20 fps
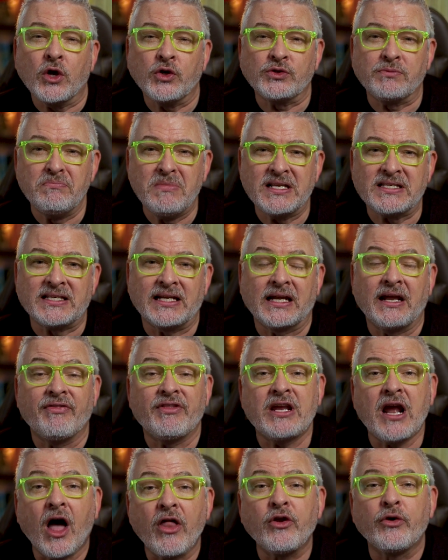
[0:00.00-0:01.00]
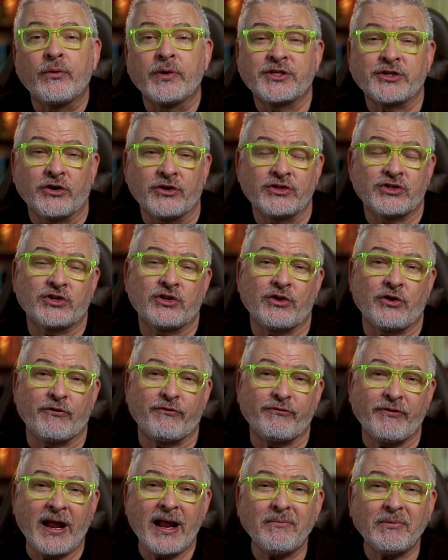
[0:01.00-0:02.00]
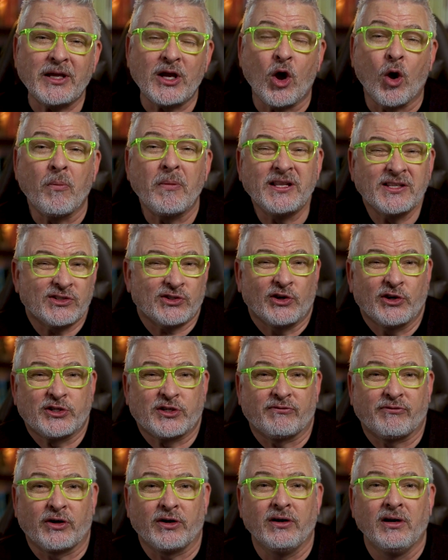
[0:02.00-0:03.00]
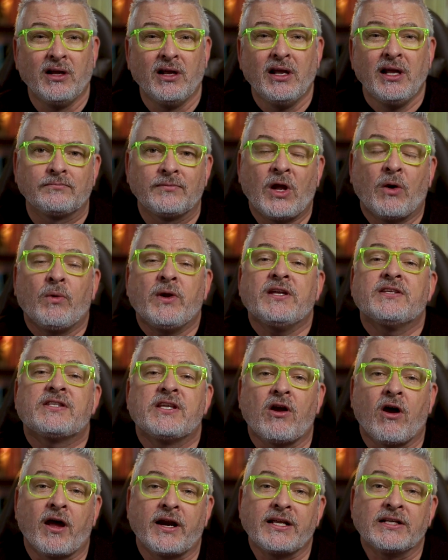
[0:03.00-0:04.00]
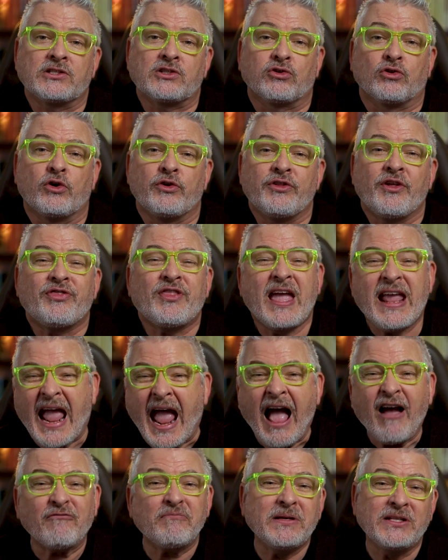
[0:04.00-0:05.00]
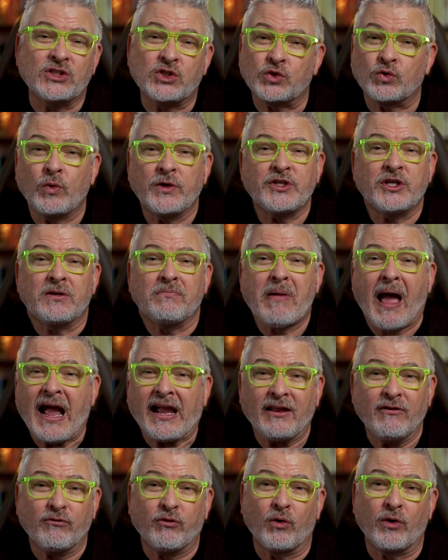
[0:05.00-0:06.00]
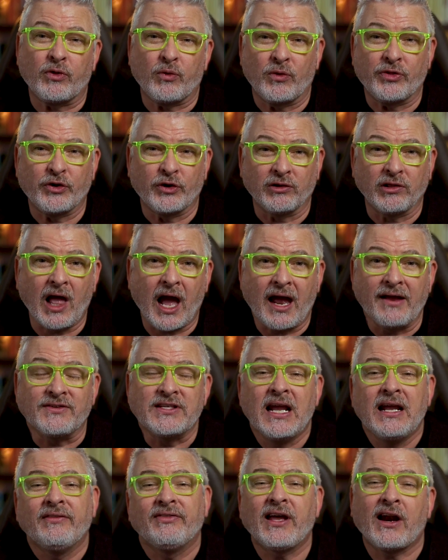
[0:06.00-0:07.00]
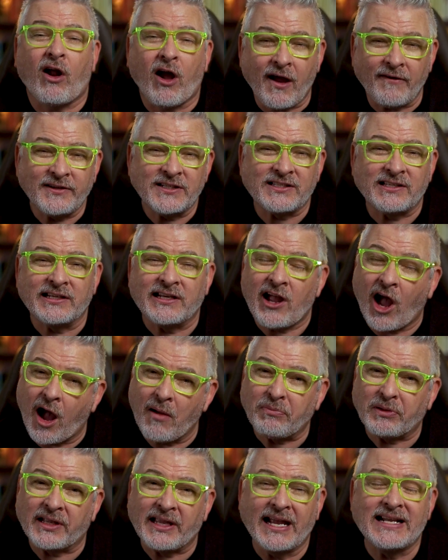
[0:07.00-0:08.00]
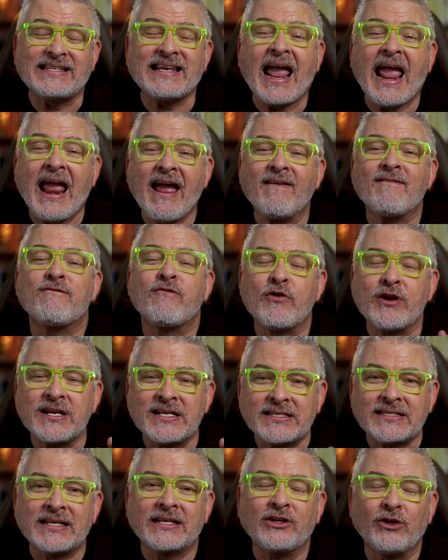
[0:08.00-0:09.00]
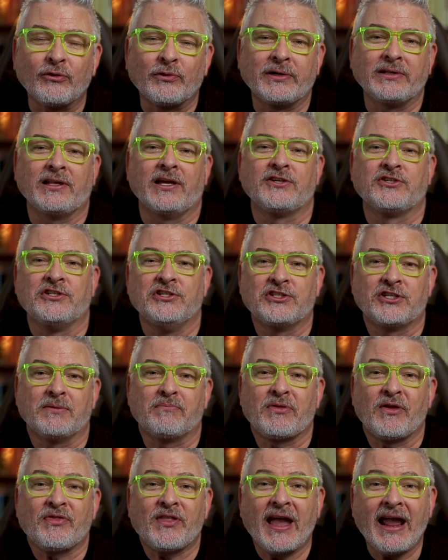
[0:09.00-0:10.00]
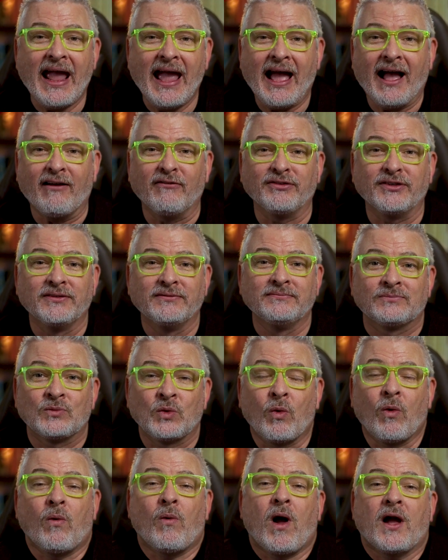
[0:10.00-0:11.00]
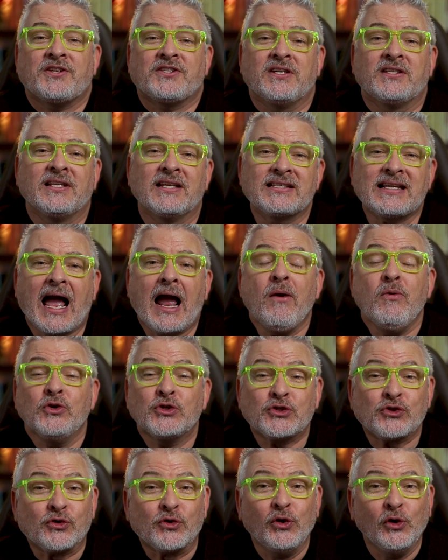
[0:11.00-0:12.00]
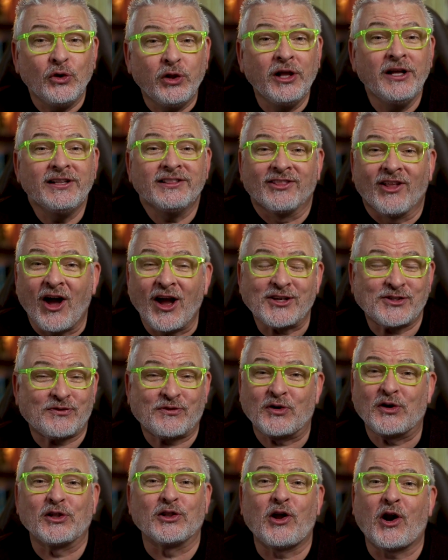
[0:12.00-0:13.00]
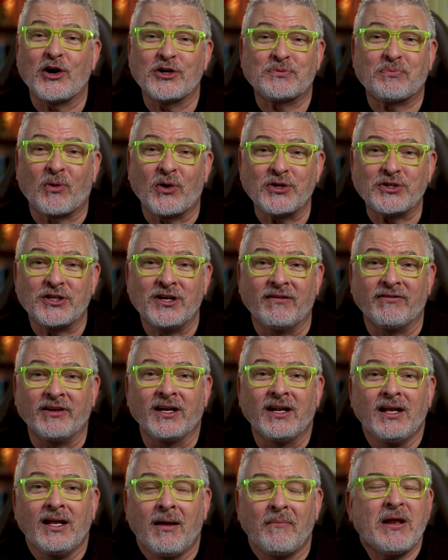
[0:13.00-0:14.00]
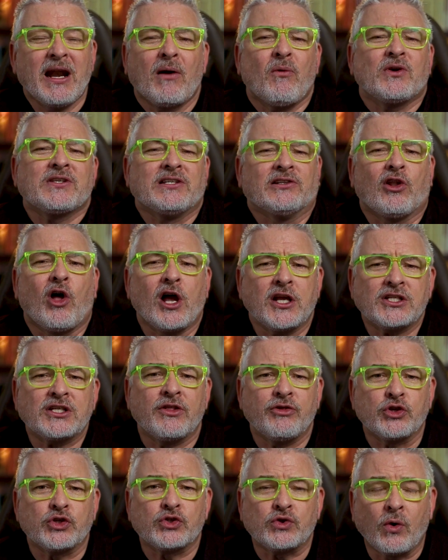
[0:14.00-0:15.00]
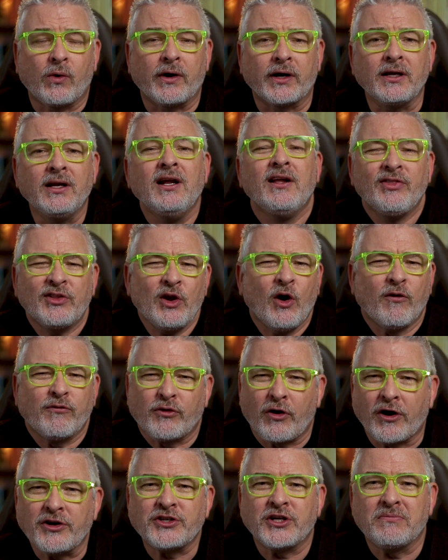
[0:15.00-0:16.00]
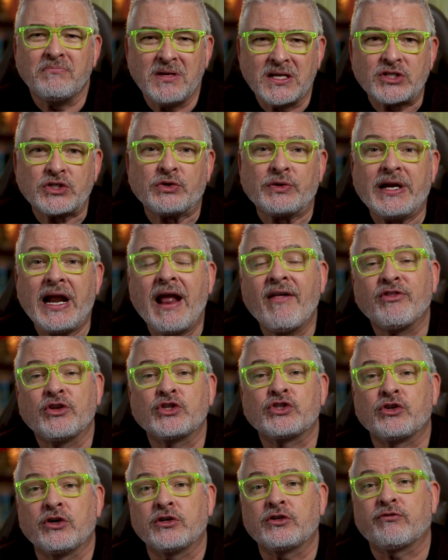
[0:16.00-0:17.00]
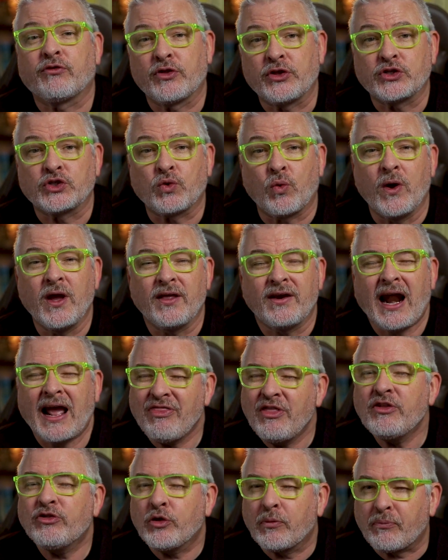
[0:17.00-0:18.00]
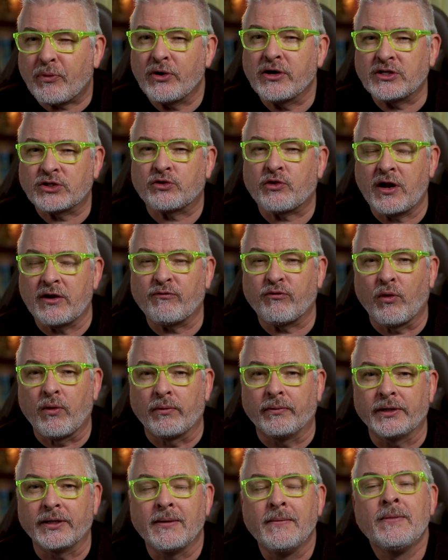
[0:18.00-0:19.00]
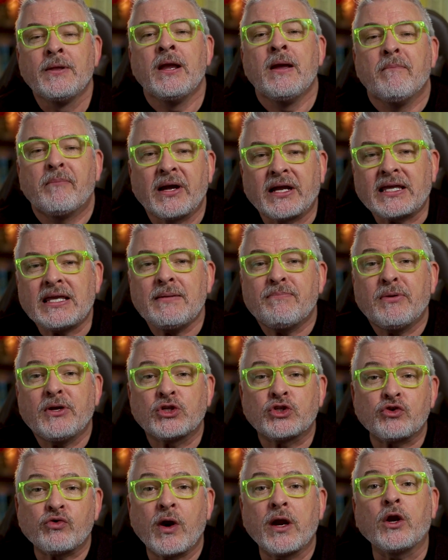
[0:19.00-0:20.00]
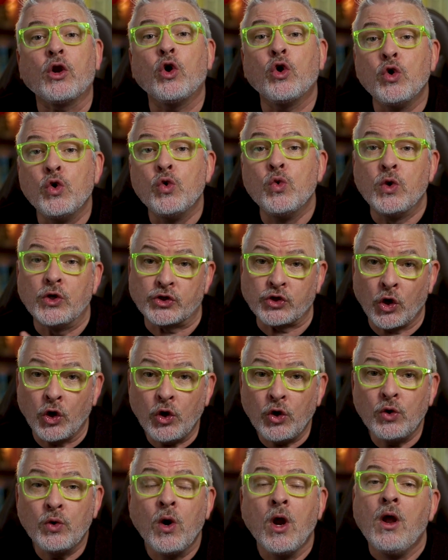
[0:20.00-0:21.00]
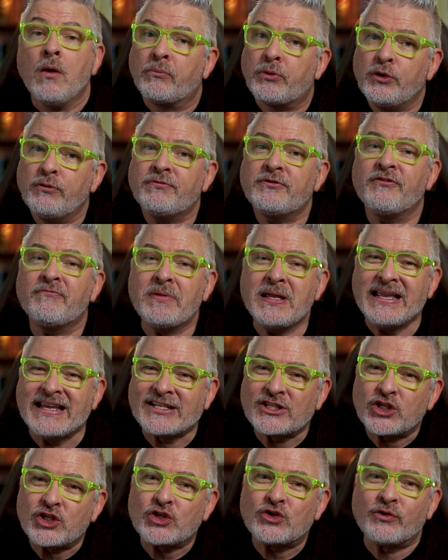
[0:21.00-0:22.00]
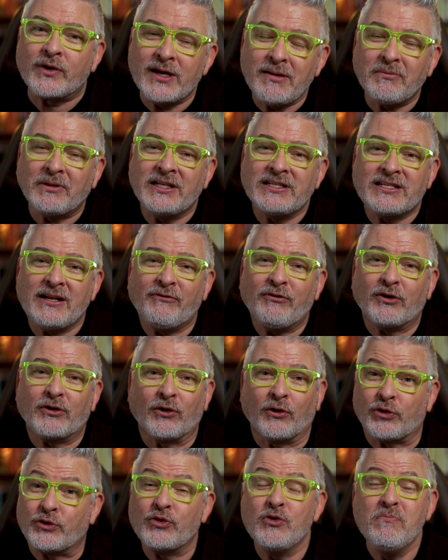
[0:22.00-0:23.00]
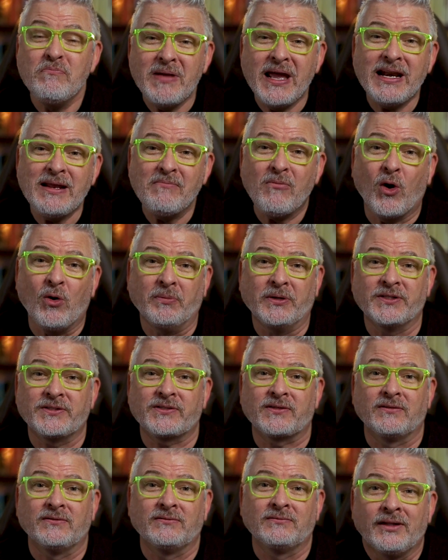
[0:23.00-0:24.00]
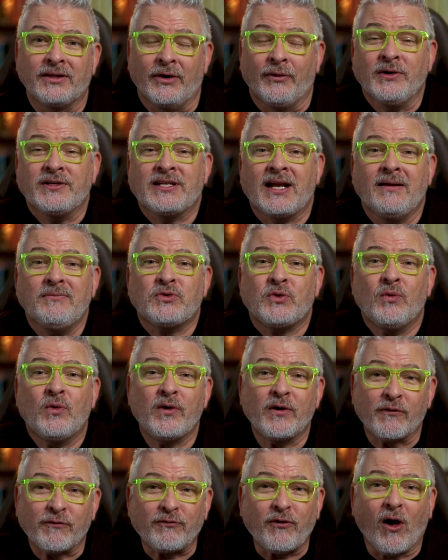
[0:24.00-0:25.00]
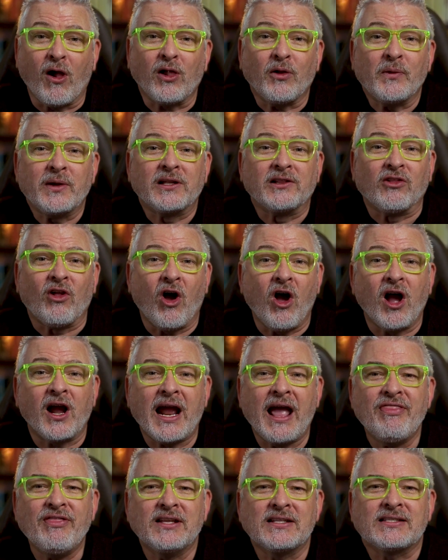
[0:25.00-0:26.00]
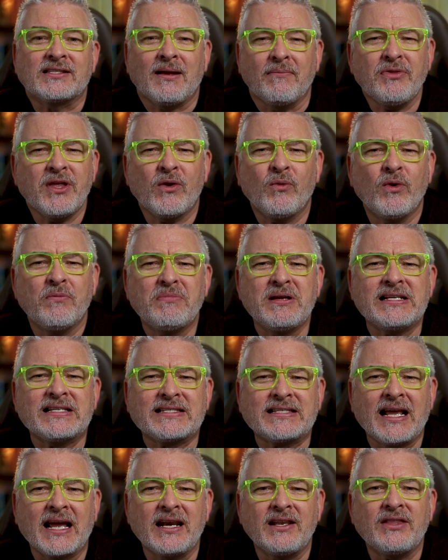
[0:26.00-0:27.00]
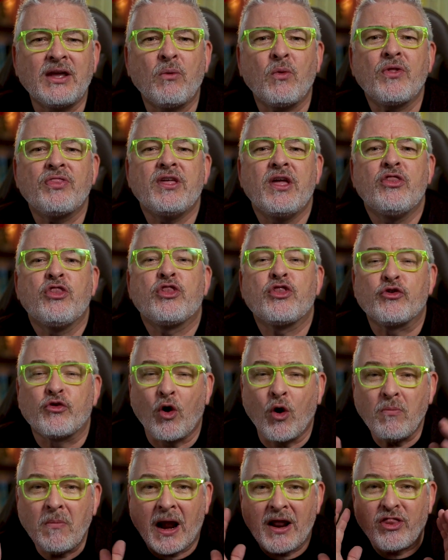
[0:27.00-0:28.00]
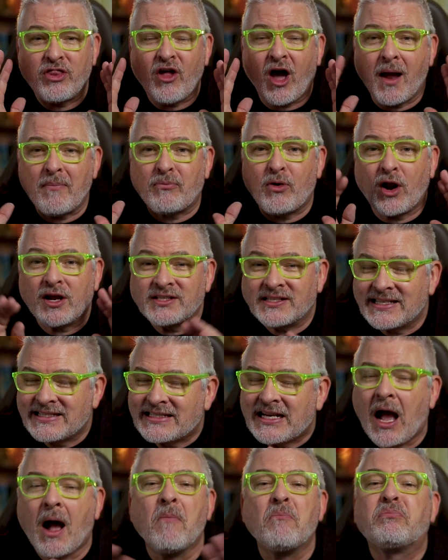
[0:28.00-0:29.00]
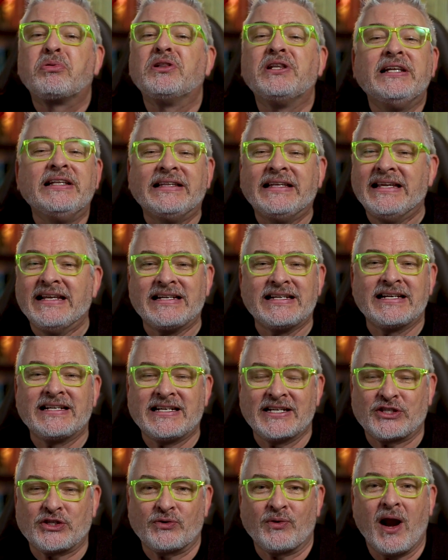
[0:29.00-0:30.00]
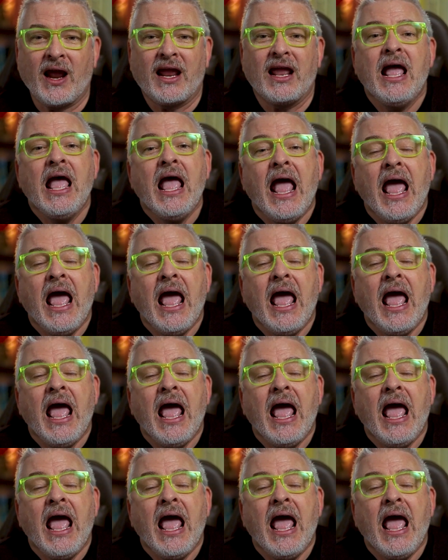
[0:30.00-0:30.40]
goes missing and the other returns to their family home in search of her. Now, we as the audience learn that they have been switching back and forth with their lives. That obviously complicates every single relationship that they have. While watching this, I was truly lost for a large portion of it. I mean, I wasn't lost in the story. The overarching mystery and the search for the twin, I think they're pretty straightforward. But keeping straight who was who proved to be extremely difficult through many moments. There were times when we were following along and then something would be said that would then throw my thought process completely into disarray